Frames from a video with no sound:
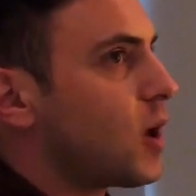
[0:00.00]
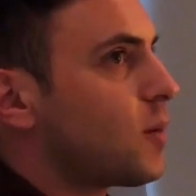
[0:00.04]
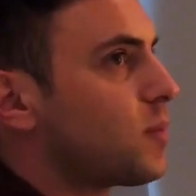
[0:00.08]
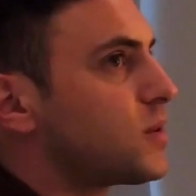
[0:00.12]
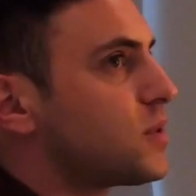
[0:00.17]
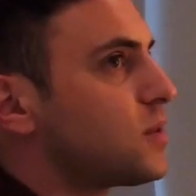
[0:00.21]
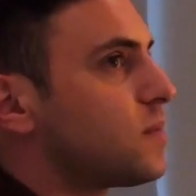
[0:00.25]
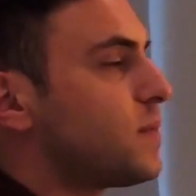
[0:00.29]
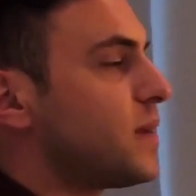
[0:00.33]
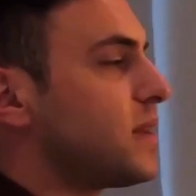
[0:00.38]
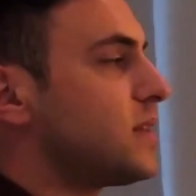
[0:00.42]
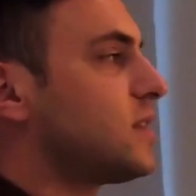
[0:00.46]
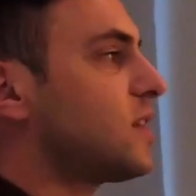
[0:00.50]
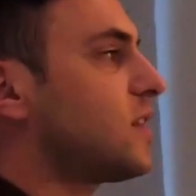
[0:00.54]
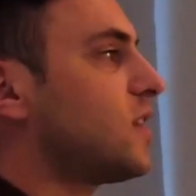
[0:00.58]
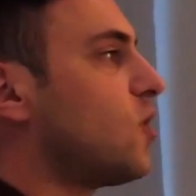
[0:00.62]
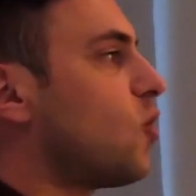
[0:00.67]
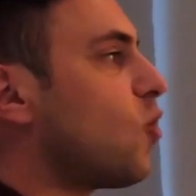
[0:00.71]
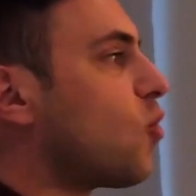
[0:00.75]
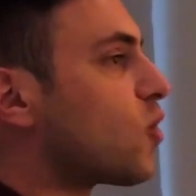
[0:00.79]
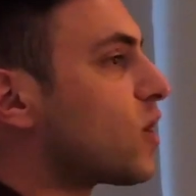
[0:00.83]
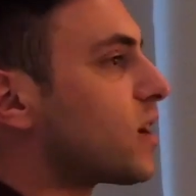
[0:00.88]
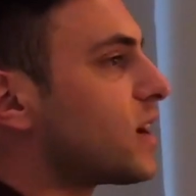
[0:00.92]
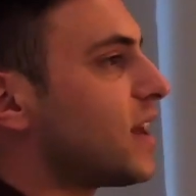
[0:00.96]
I helped to
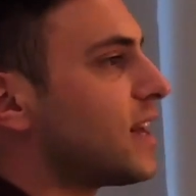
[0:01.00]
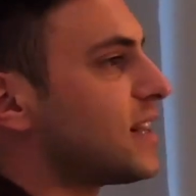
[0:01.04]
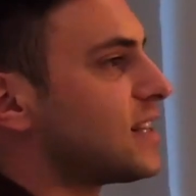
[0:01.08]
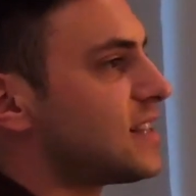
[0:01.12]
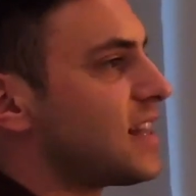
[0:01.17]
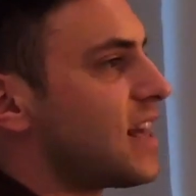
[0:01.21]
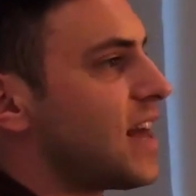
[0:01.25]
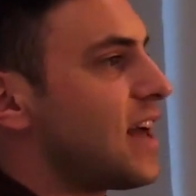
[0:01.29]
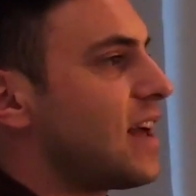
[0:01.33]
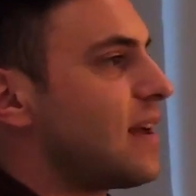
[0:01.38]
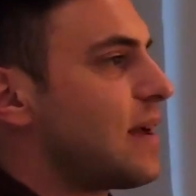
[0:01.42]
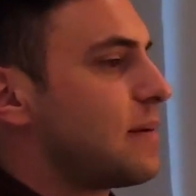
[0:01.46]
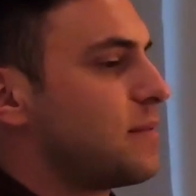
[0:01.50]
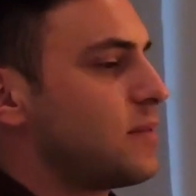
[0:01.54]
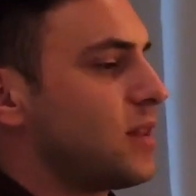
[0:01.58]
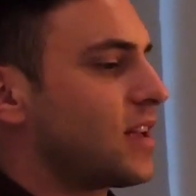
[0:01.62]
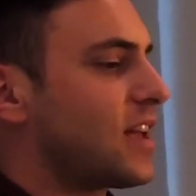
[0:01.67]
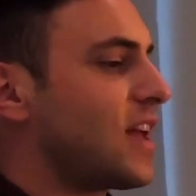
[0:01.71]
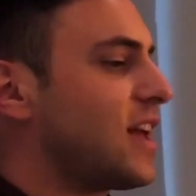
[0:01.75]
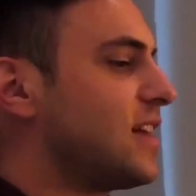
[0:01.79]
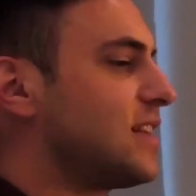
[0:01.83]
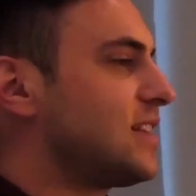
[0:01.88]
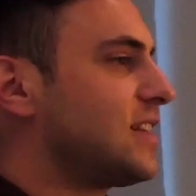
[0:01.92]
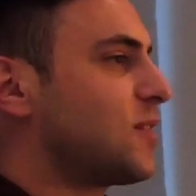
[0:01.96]
basically organize that, and
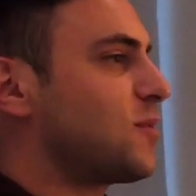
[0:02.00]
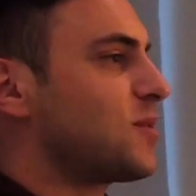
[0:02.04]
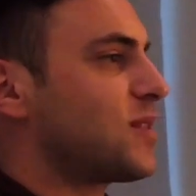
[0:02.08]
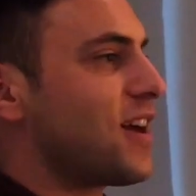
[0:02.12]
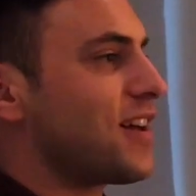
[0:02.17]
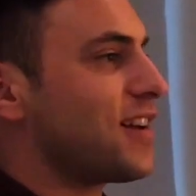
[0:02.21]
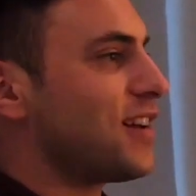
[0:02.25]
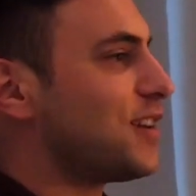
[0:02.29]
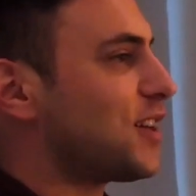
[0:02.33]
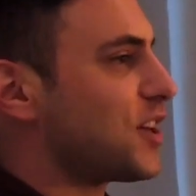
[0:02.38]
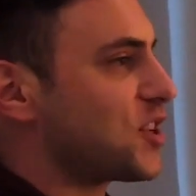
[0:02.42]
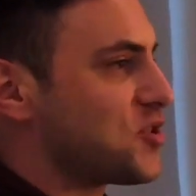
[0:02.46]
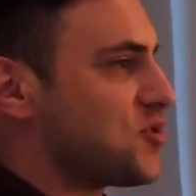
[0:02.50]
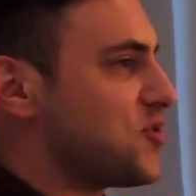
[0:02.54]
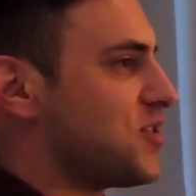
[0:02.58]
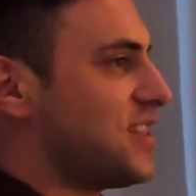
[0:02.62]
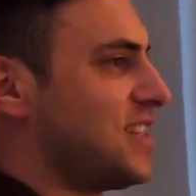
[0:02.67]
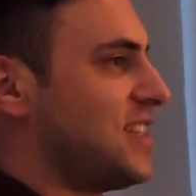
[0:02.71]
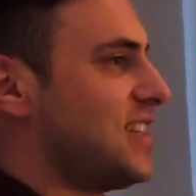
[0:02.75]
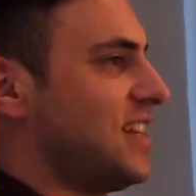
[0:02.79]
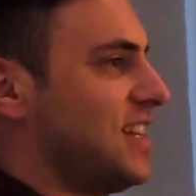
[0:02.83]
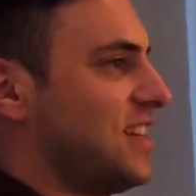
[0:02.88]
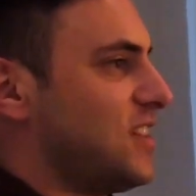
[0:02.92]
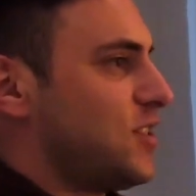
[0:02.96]
again, it's like without
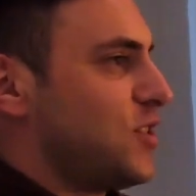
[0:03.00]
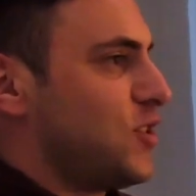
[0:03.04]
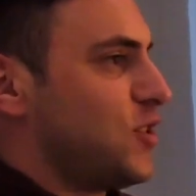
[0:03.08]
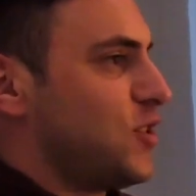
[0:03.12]
electricity,